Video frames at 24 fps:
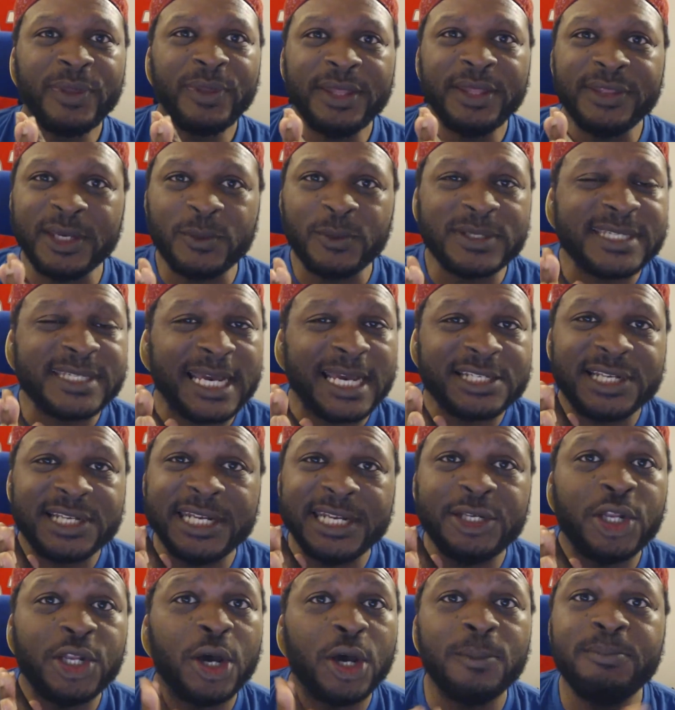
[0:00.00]
there was
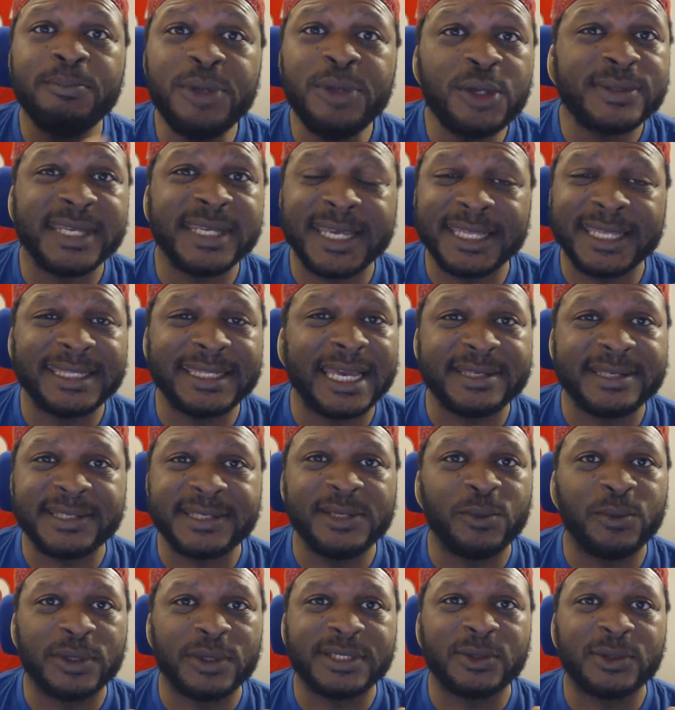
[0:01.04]
actually no music in that
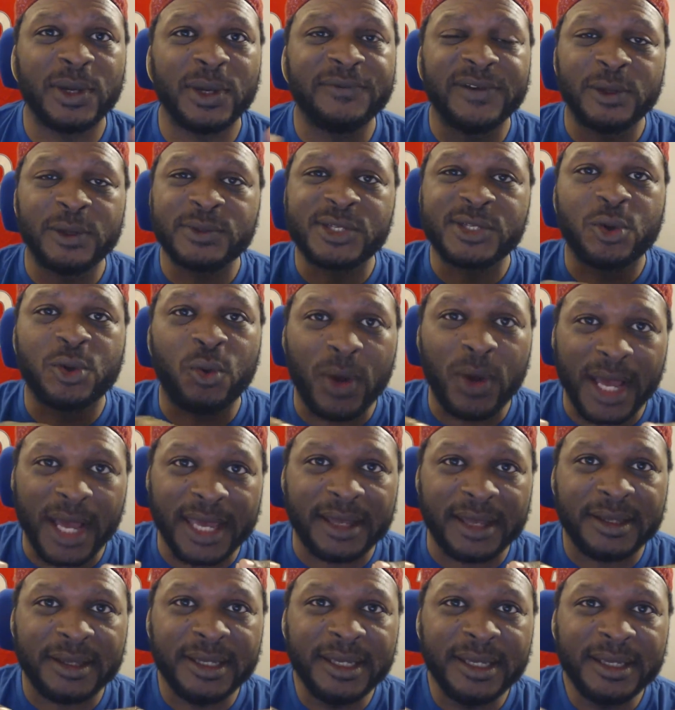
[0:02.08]
scene whatsoever. It was
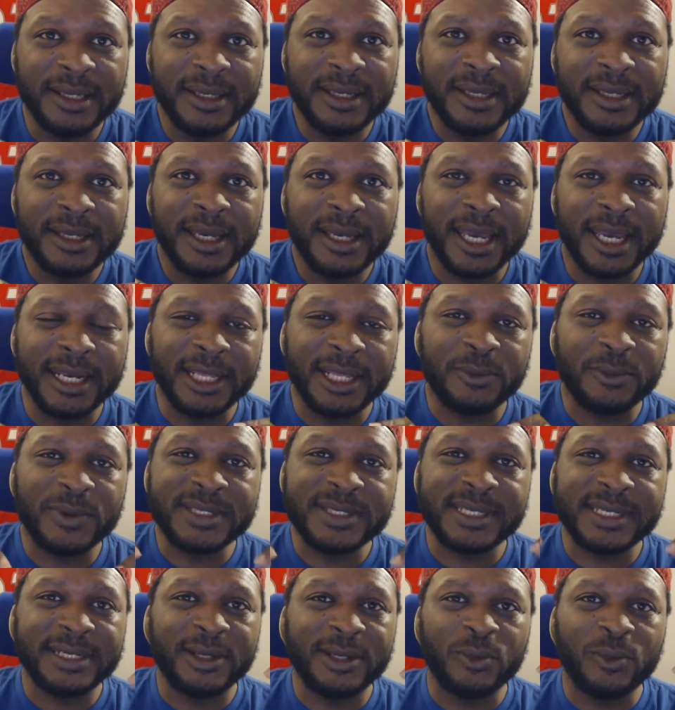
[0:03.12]
quiet. And it
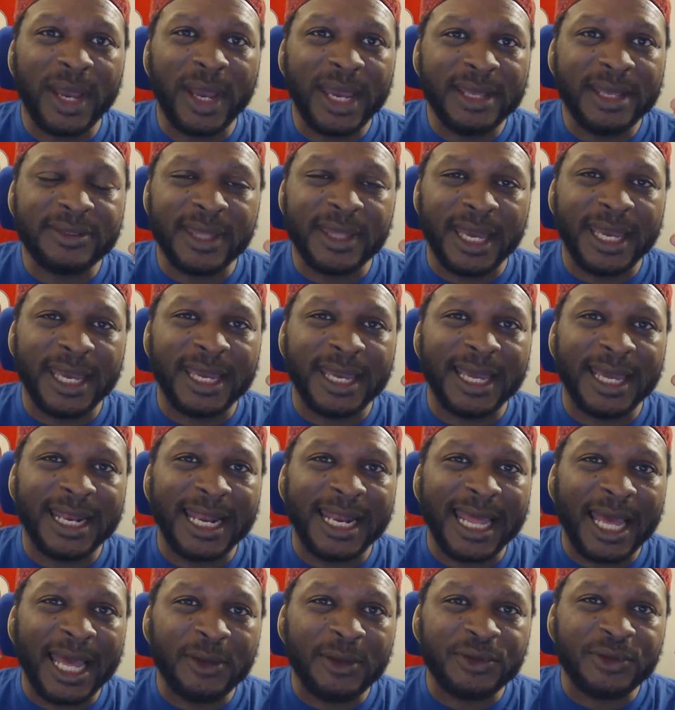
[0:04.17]
was in a way that it
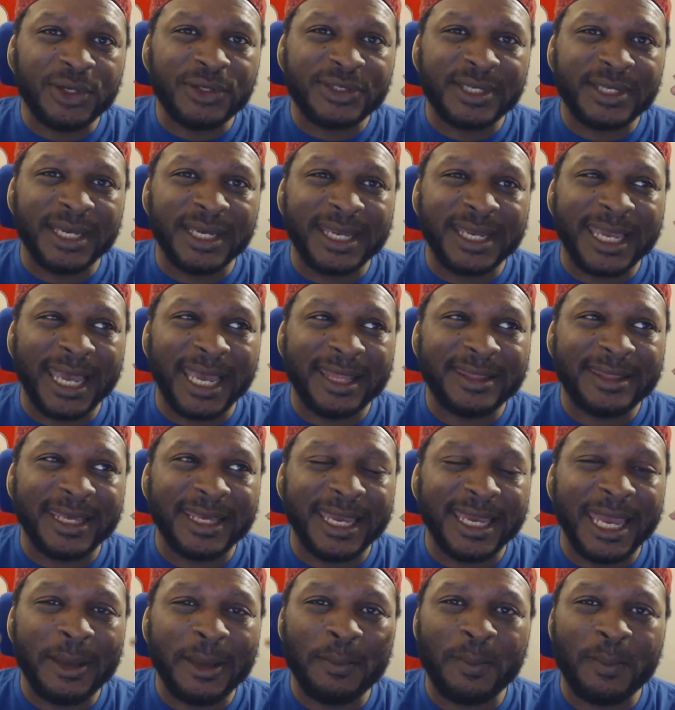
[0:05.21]
allowed you to get
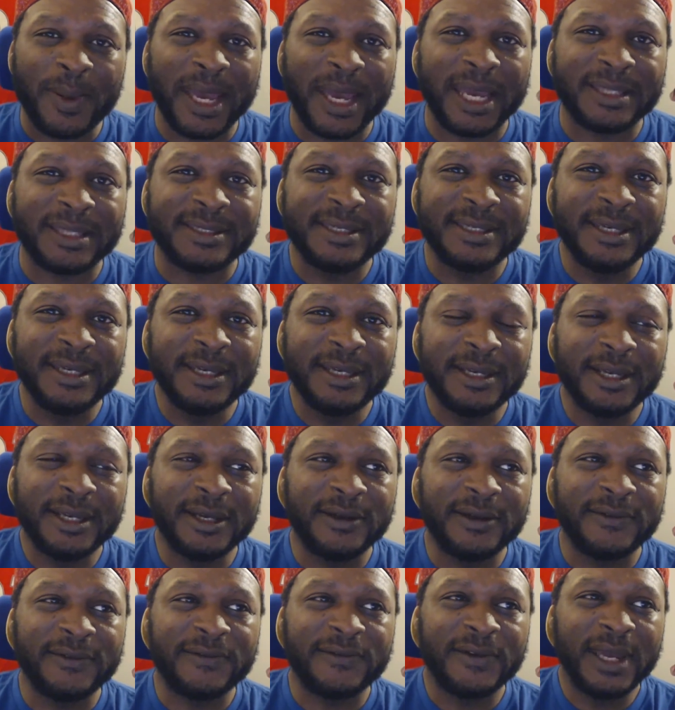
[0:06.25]
the impact
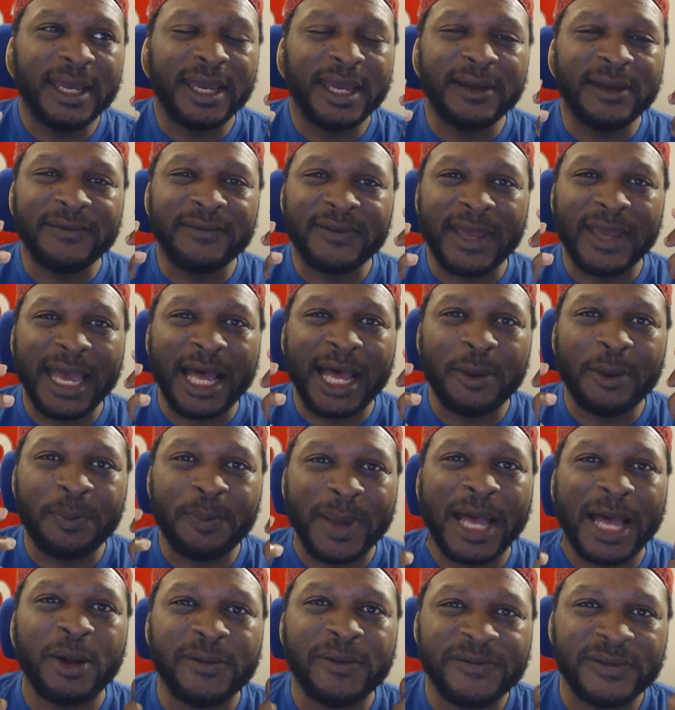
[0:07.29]
of how
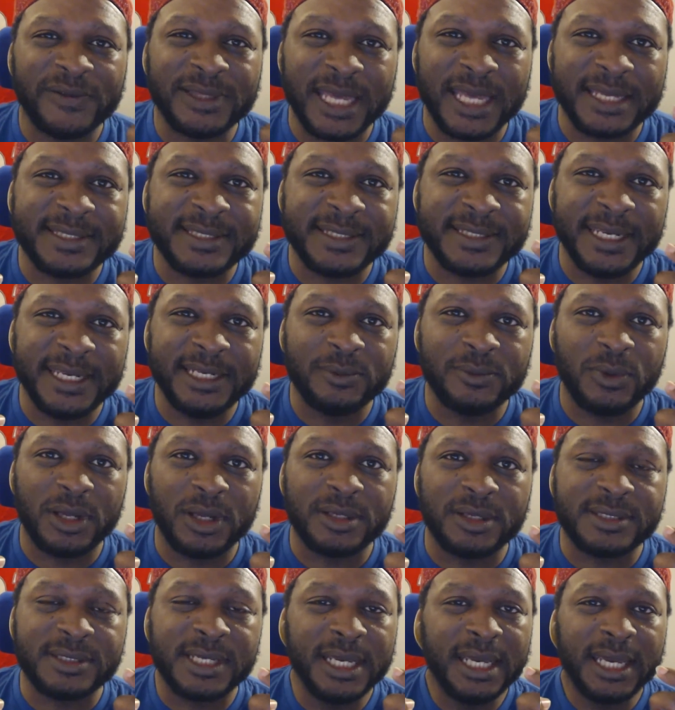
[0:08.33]
powerful that scene
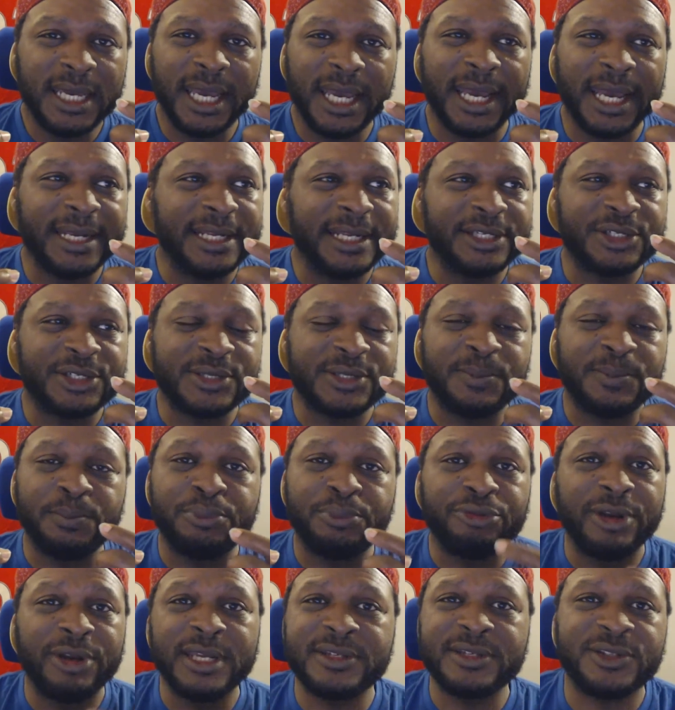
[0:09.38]
was. And it just
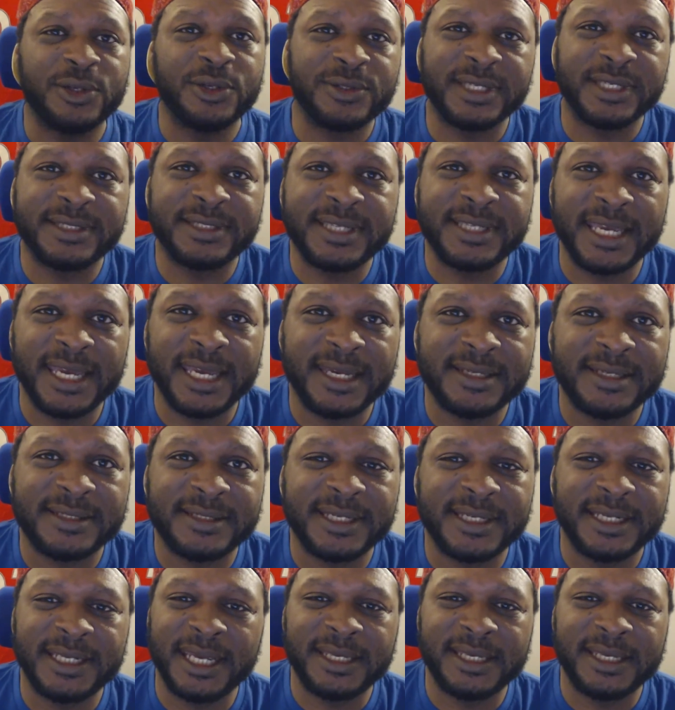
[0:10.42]
brings you to tears. It